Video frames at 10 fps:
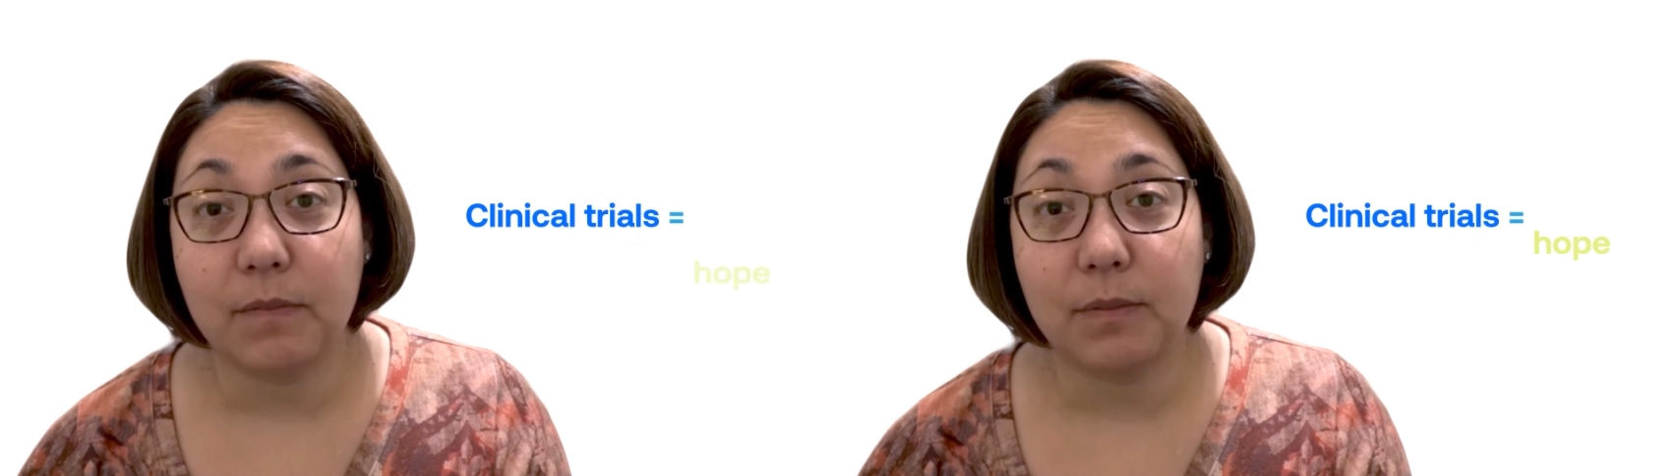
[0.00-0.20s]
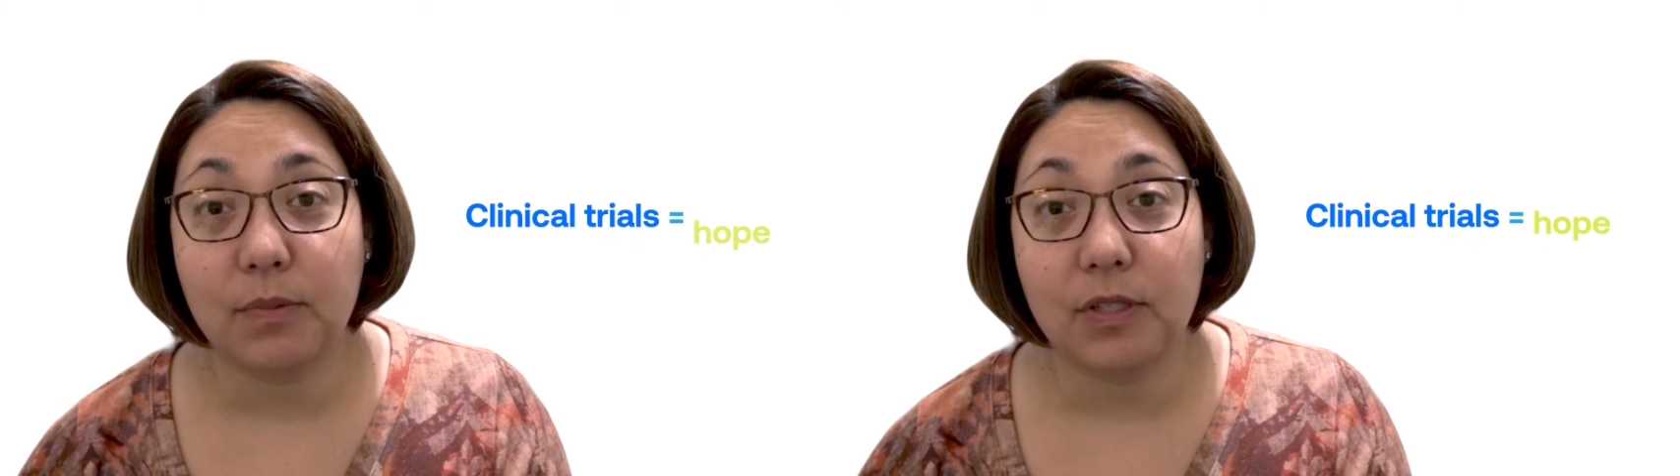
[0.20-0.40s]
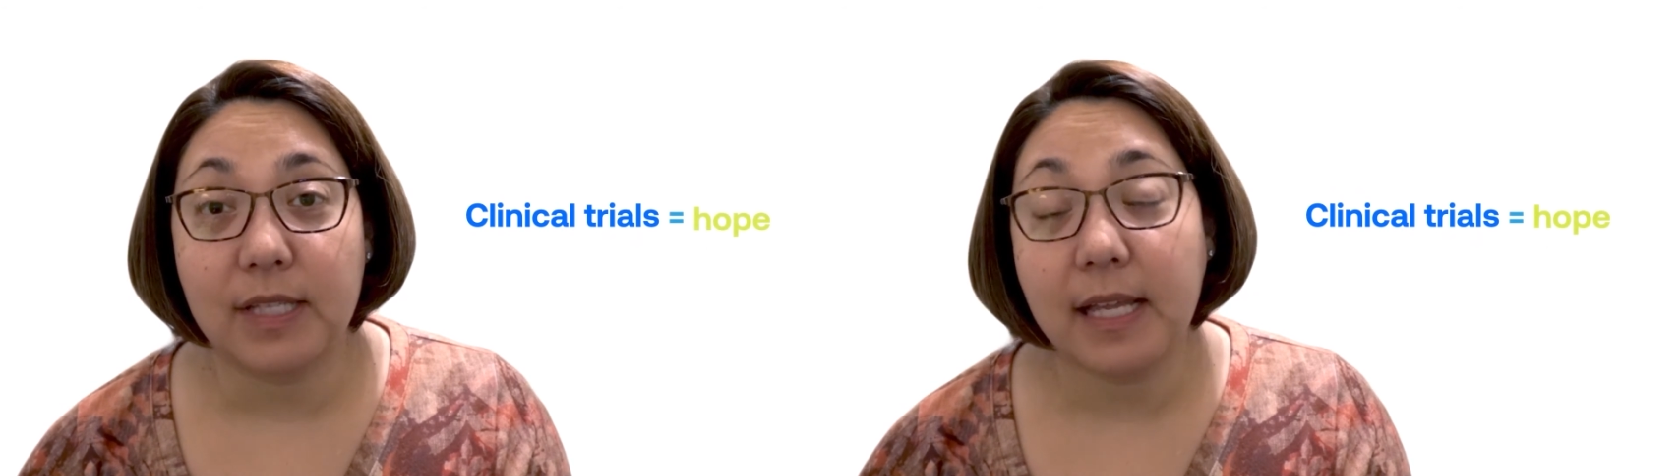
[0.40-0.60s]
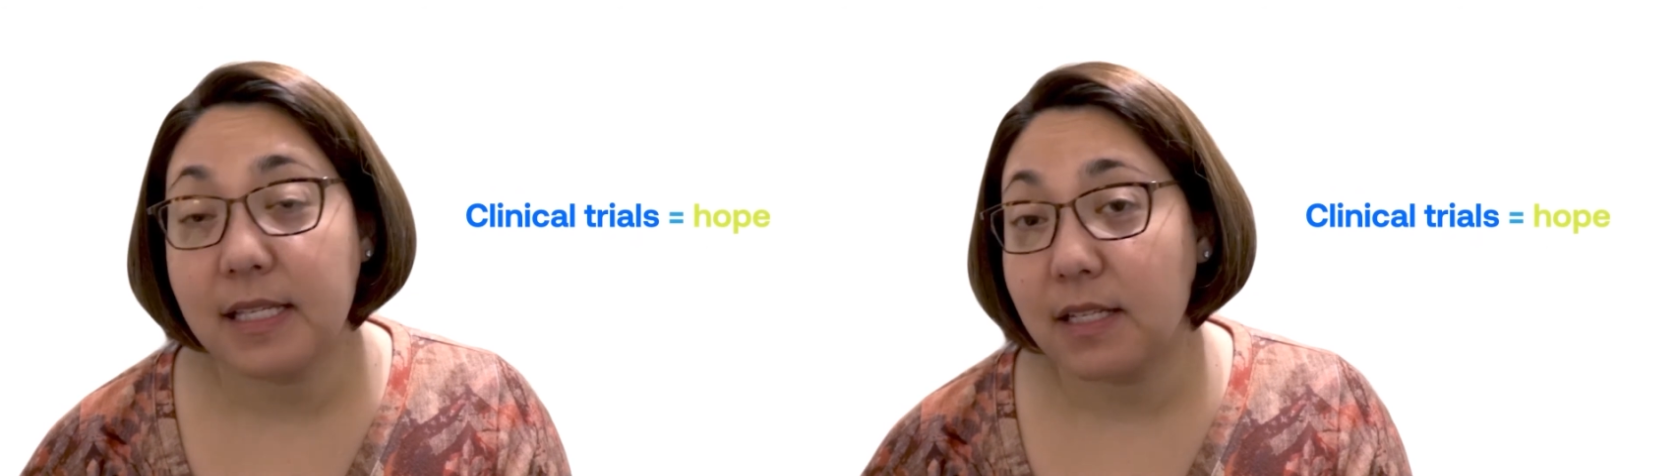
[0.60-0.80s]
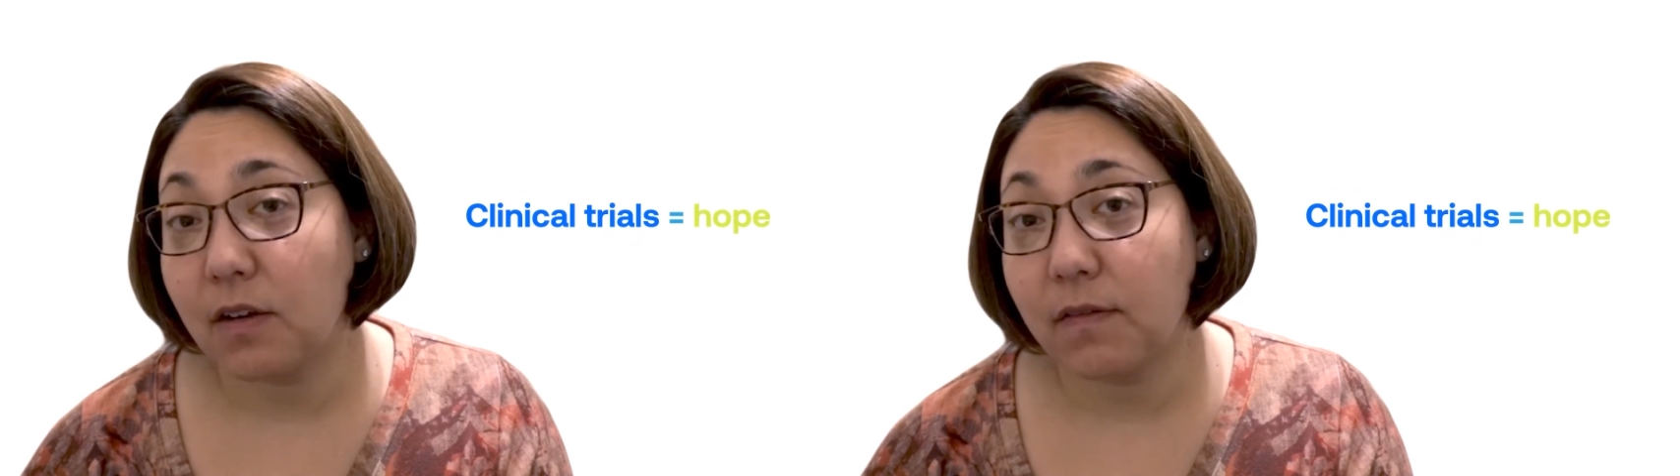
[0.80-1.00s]
been
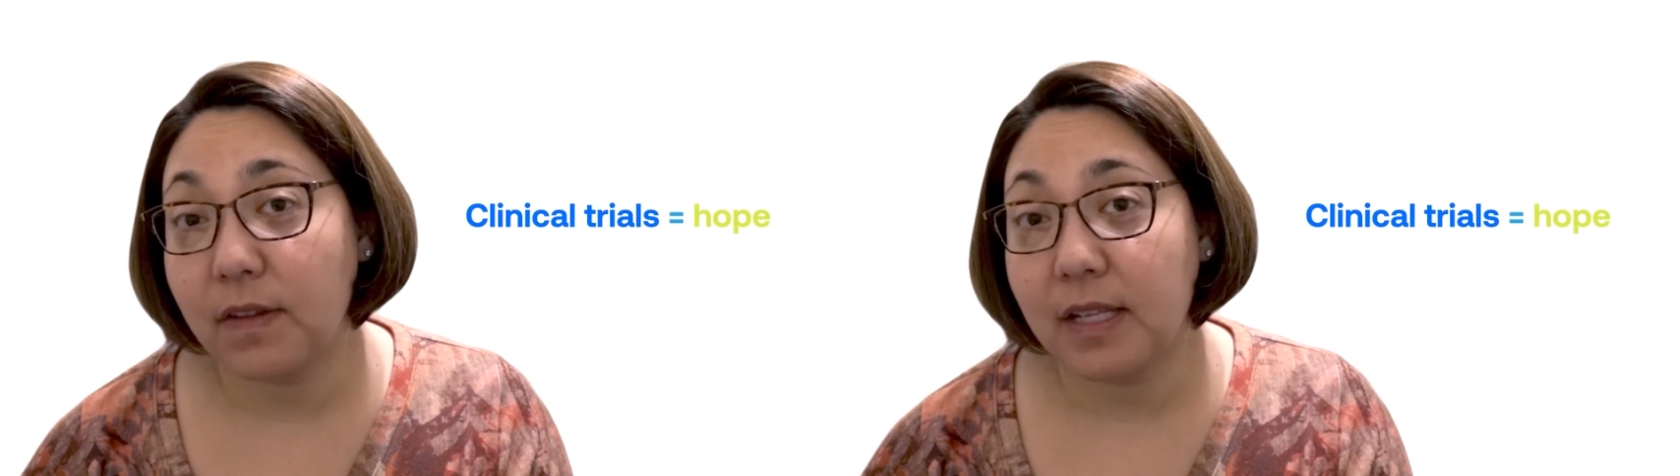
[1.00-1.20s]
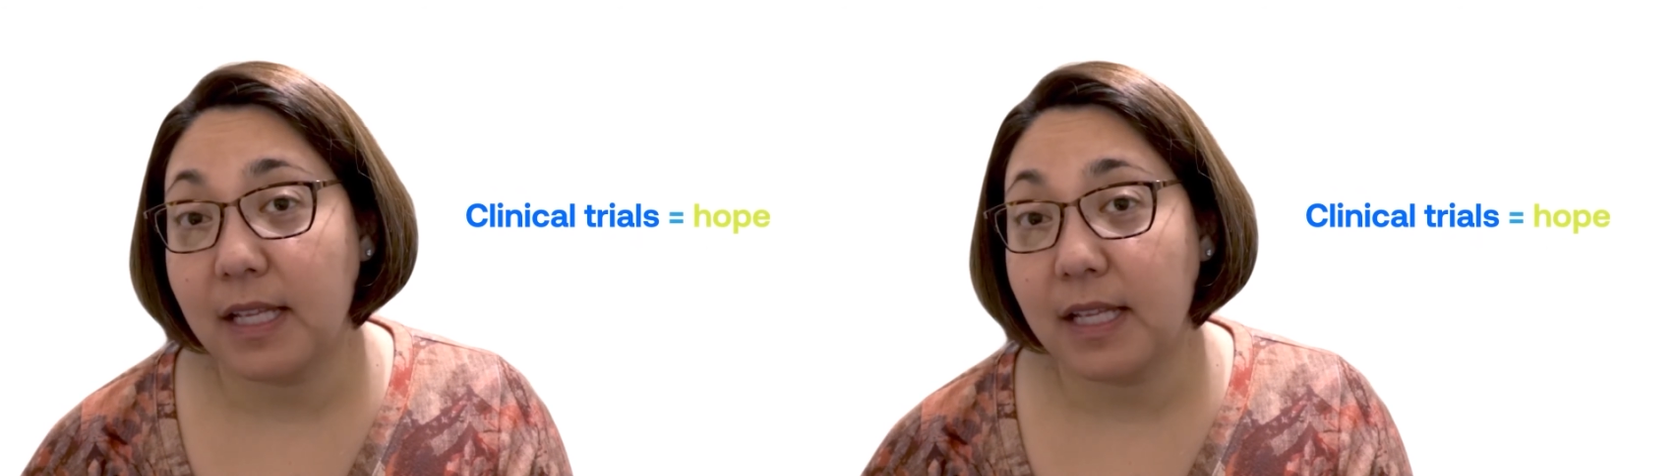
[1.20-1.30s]
presented over the